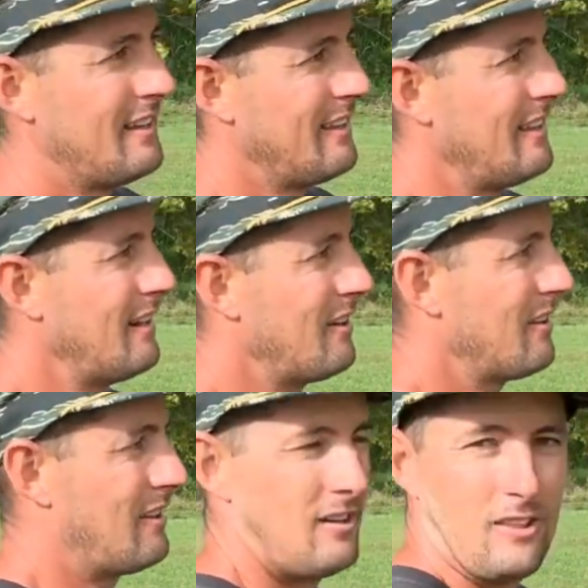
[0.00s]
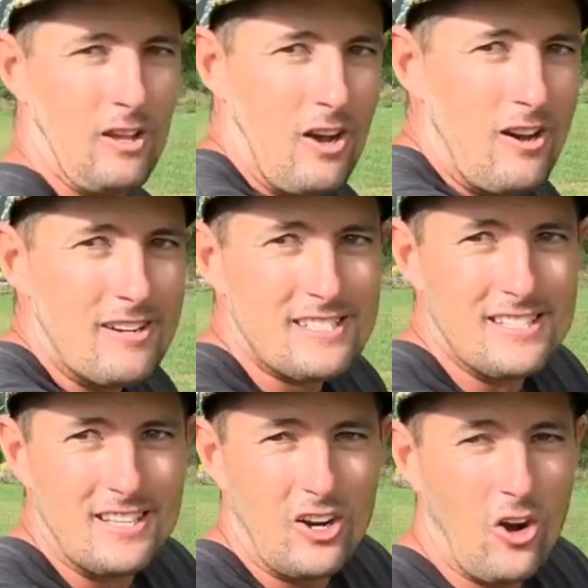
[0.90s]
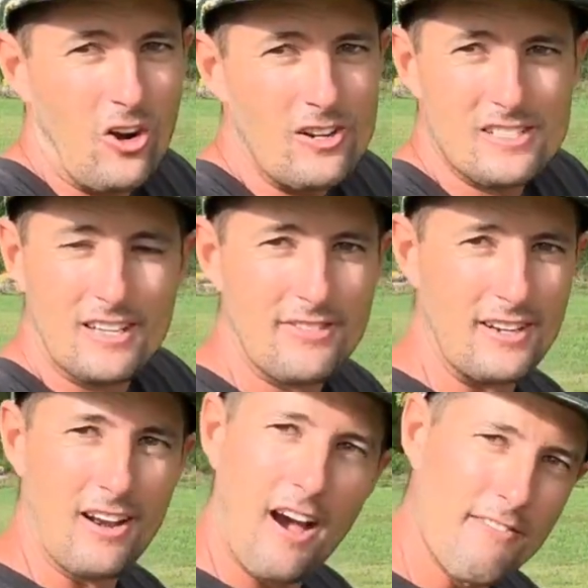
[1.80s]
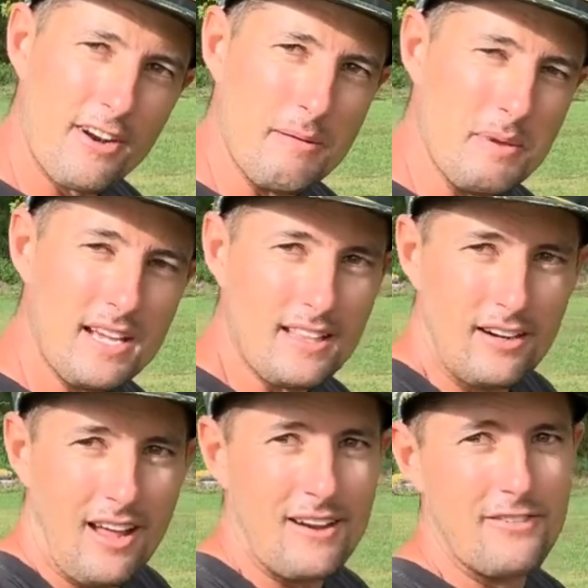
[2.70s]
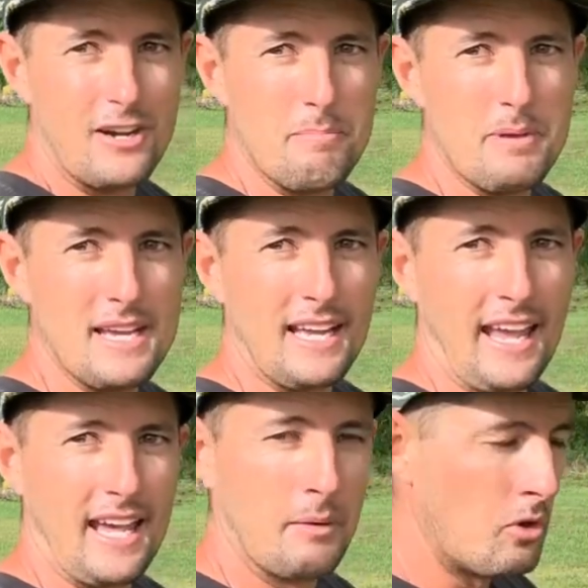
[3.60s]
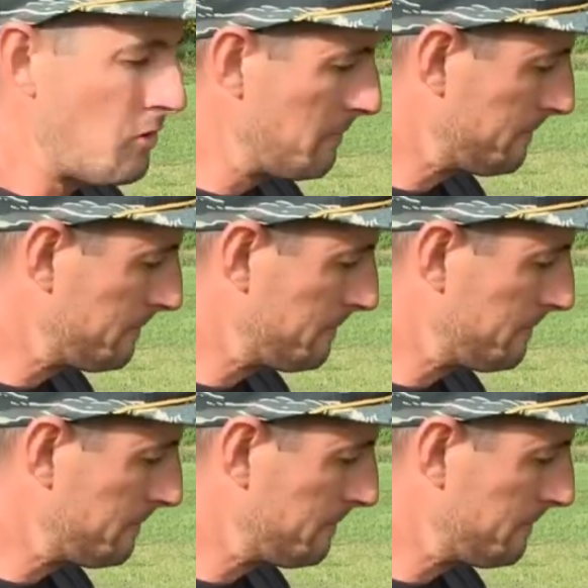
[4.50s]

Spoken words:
Their lungs and their heart and stuff, they're not very big. They're not a very big animal.